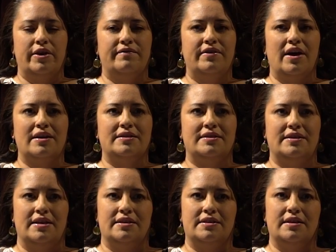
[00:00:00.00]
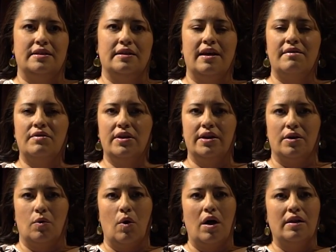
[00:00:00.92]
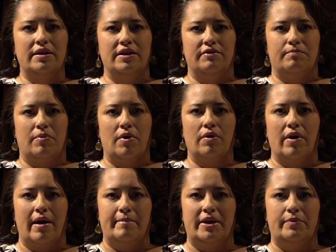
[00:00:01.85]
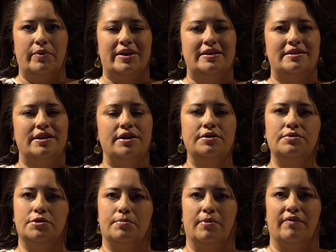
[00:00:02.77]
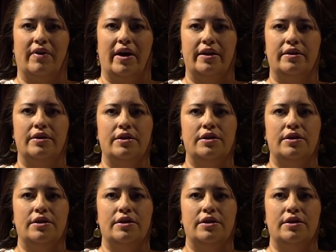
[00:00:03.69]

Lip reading: have not ceased in the level and quality of programming we continue to provide